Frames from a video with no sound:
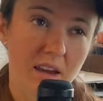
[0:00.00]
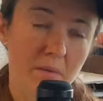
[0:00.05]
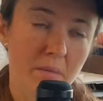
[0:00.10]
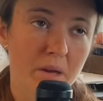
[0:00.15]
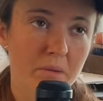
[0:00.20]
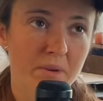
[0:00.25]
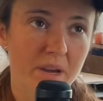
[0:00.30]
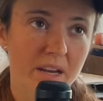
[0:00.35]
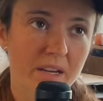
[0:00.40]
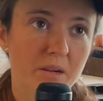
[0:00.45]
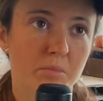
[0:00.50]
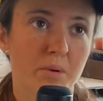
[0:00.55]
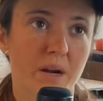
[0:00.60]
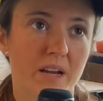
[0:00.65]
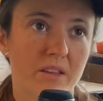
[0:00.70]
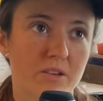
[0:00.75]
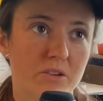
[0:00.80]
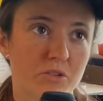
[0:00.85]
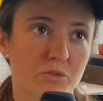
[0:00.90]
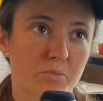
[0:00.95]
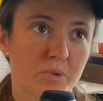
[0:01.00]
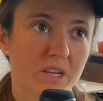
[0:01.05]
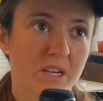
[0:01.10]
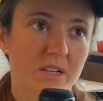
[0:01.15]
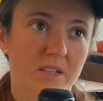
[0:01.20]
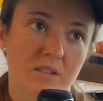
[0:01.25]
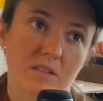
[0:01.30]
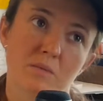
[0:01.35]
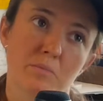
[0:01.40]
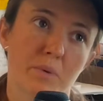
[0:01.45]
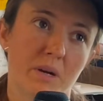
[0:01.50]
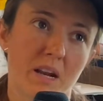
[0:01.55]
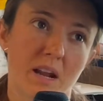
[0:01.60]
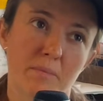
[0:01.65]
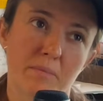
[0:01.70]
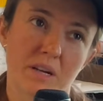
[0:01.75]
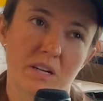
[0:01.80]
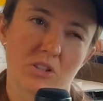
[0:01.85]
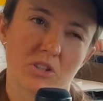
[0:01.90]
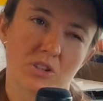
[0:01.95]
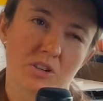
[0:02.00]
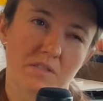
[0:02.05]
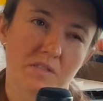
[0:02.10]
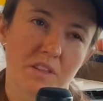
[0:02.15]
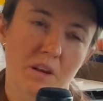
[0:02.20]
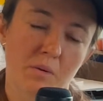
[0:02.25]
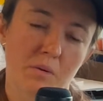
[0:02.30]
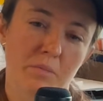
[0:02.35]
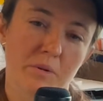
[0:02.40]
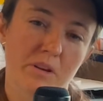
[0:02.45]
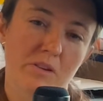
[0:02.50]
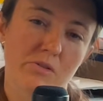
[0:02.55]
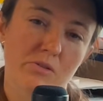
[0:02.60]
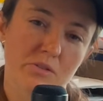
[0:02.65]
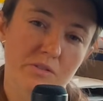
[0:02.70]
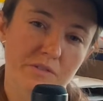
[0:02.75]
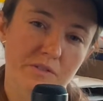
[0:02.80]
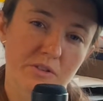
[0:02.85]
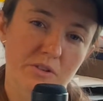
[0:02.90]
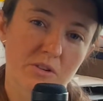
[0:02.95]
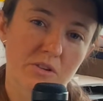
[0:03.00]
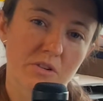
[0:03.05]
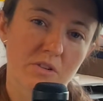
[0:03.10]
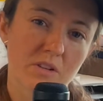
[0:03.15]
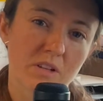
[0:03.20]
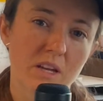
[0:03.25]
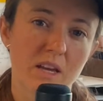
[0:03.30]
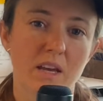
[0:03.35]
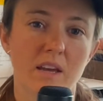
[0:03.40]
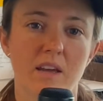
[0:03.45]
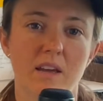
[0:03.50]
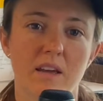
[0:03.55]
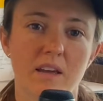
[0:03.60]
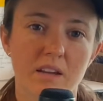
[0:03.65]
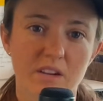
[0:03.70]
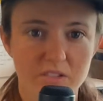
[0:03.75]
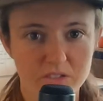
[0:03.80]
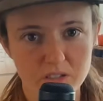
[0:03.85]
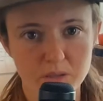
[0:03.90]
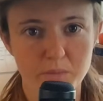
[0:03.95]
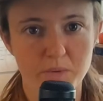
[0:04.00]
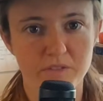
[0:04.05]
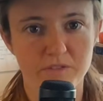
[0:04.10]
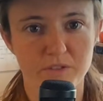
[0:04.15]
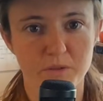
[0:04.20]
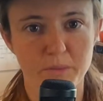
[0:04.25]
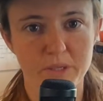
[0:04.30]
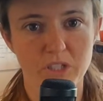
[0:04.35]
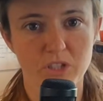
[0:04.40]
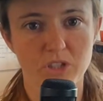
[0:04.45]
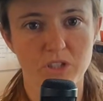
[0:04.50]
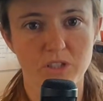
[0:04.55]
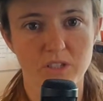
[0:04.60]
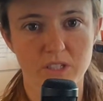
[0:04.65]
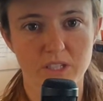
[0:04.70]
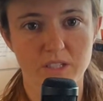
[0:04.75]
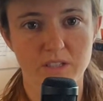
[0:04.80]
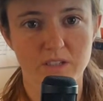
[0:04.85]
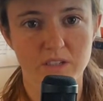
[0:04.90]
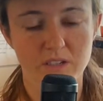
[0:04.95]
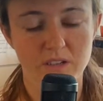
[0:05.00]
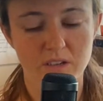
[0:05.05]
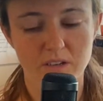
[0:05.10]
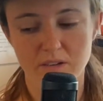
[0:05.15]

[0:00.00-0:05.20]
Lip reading: maybe I could buy those plans, but I'm not sure if they would be useful, here's some information to consider.